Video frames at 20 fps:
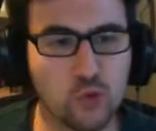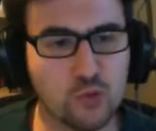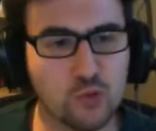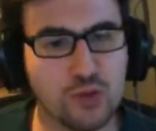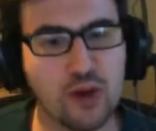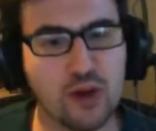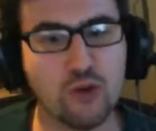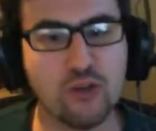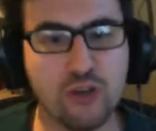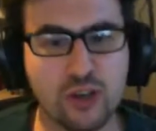about
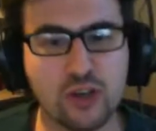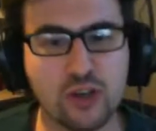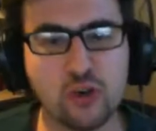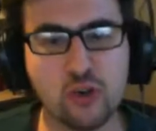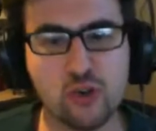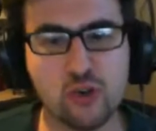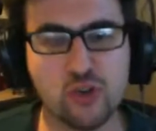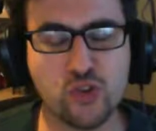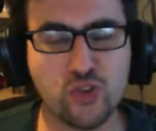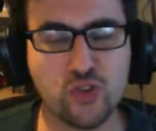on an
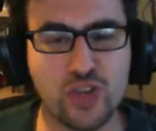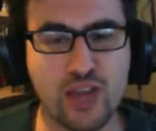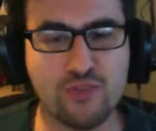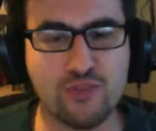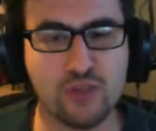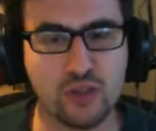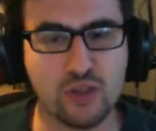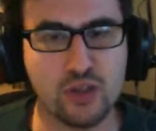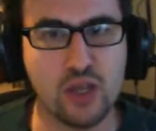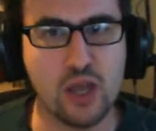unconscious
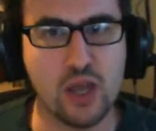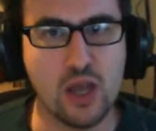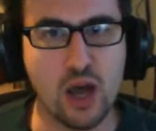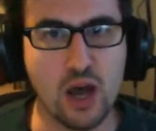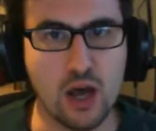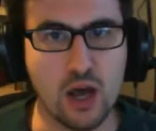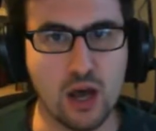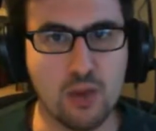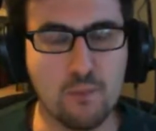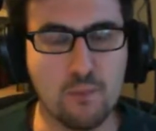level
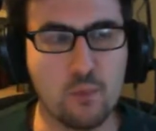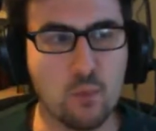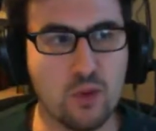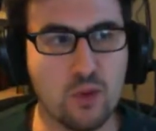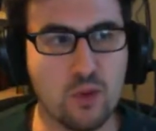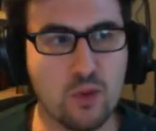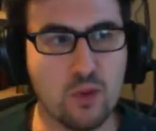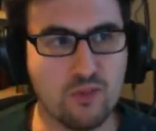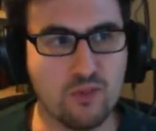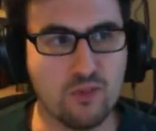
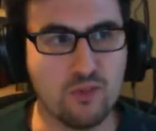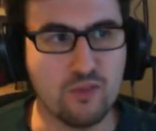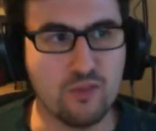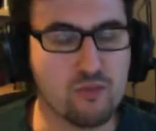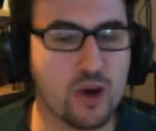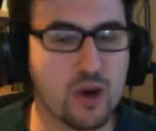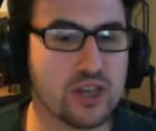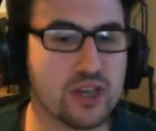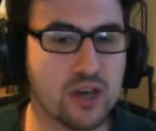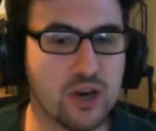with
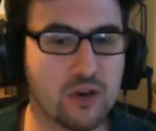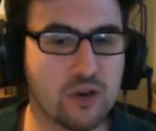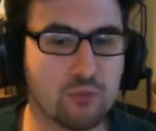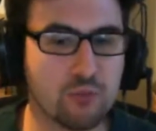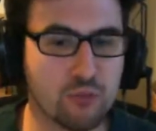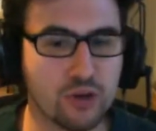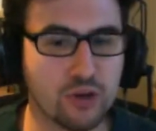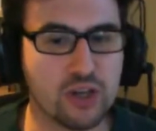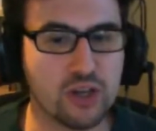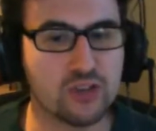the right
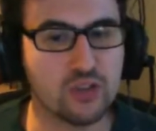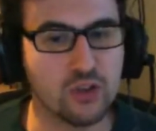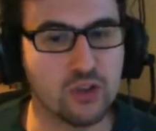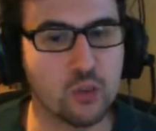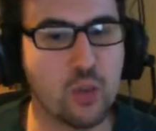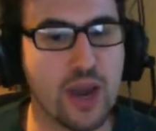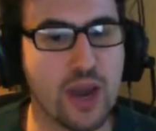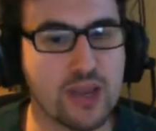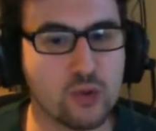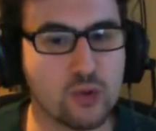kind of product
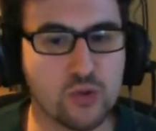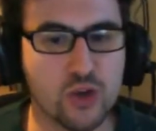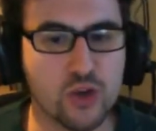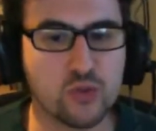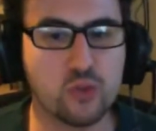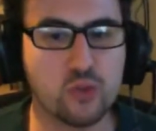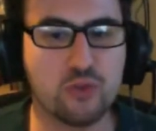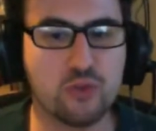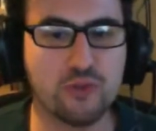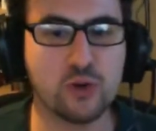and the way you're
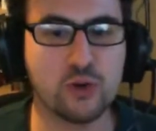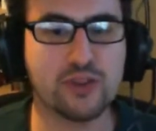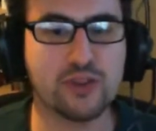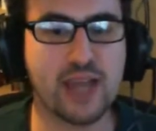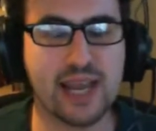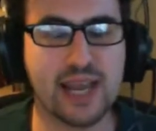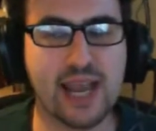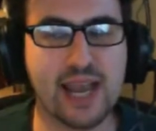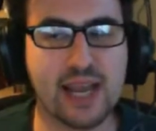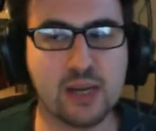trying to
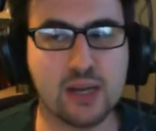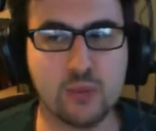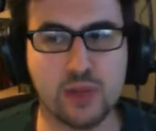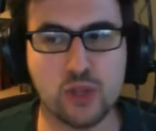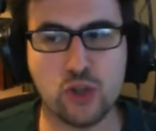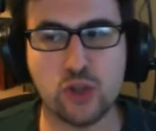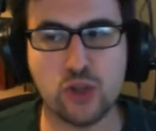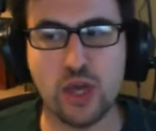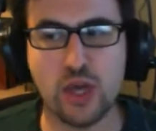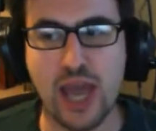evoke that
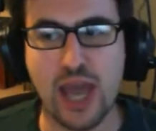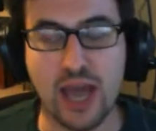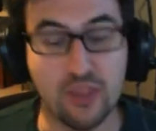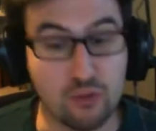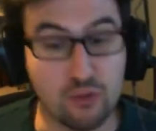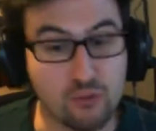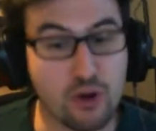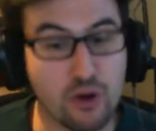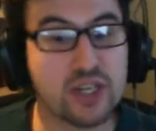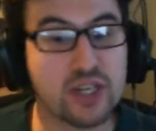language.
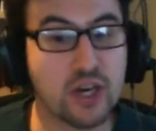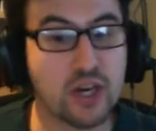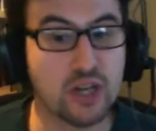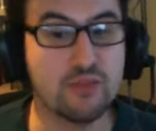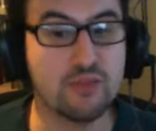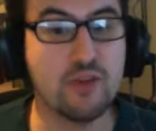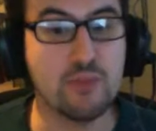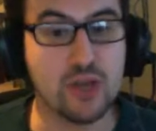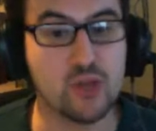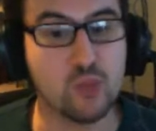And the right
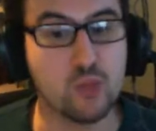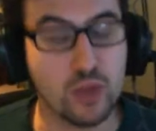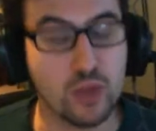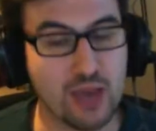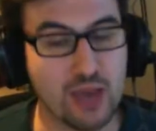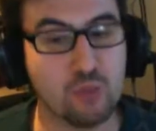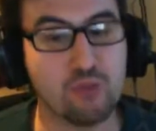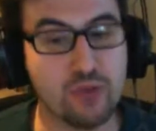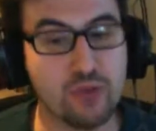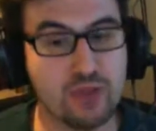kind of
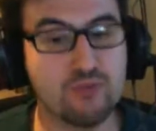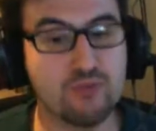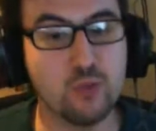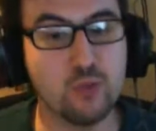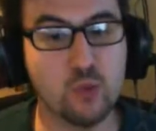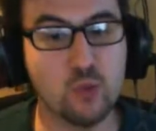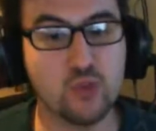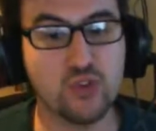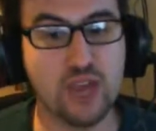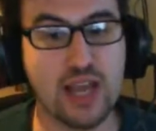image will help
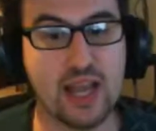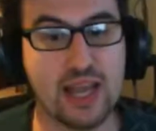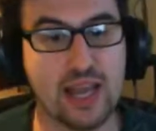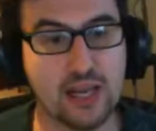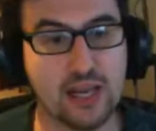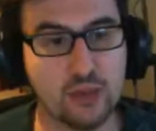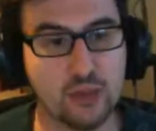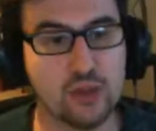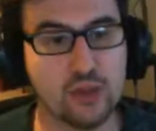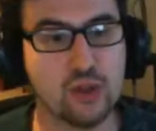reinforce
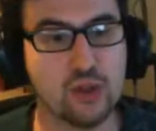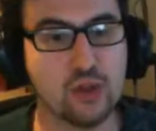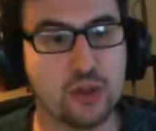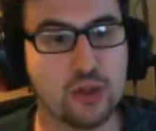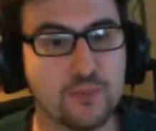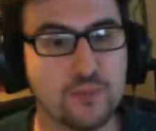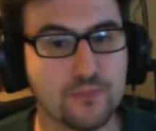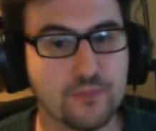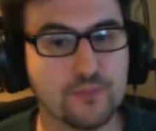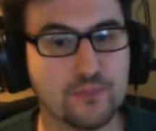that
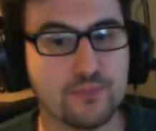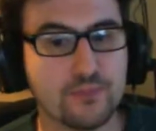language.